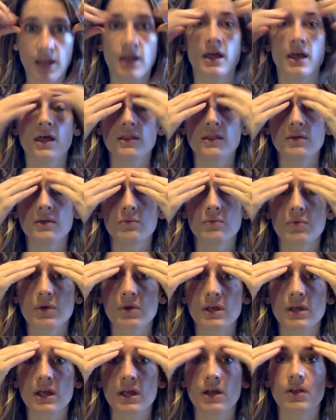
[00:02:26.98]
And then
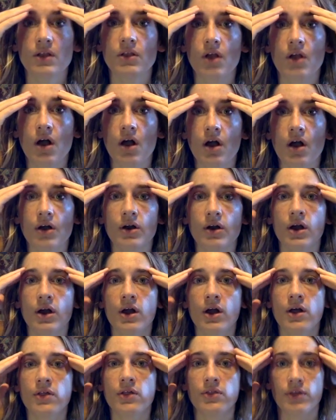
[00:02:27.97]
working along
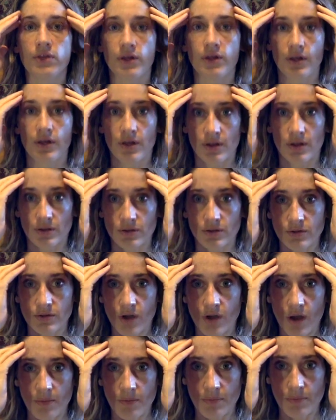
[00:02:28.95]
the
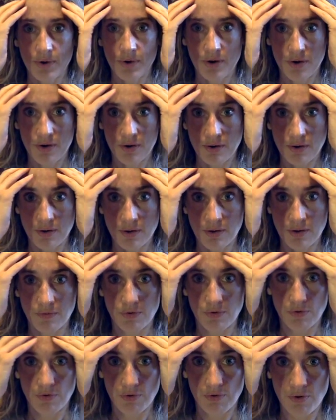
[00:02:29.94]
top part of
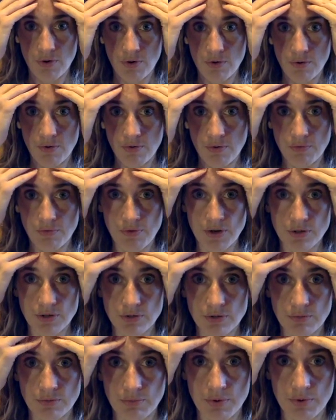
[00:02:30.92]
your
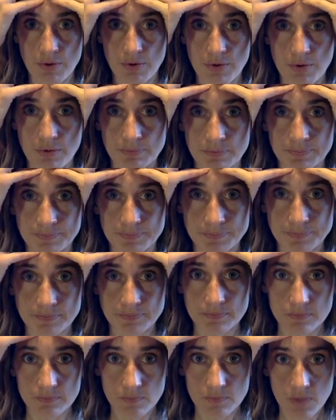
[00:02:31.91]
frontal bone.
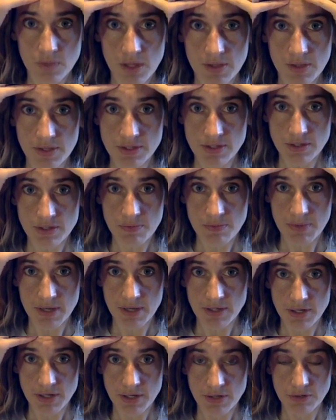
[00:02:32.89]
This can be
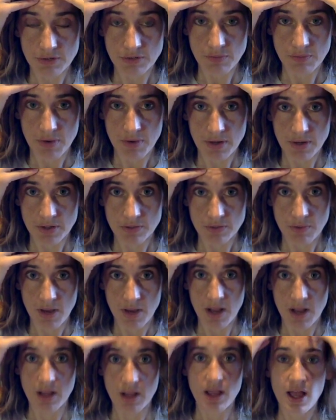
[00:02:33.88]
a tender spot as
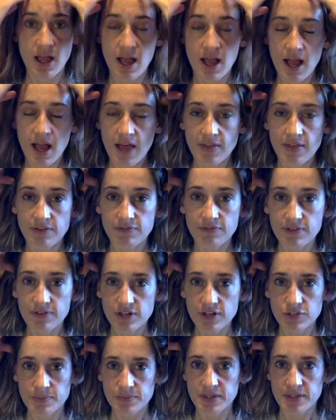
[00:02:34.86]
well. And then
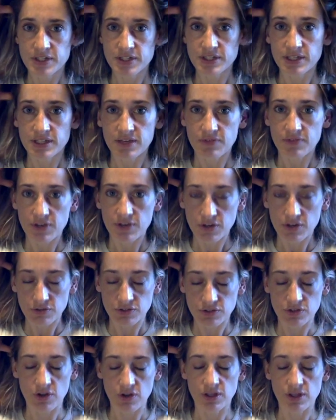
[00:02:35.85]
finish by just giving your
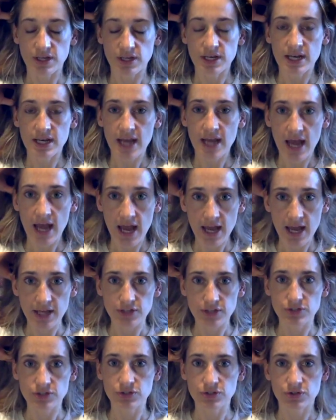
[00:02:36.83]
skull a
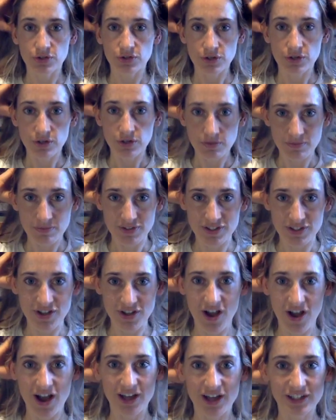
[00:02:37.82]
nice, good
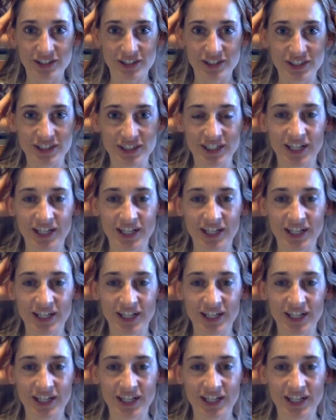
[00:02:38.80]
massage.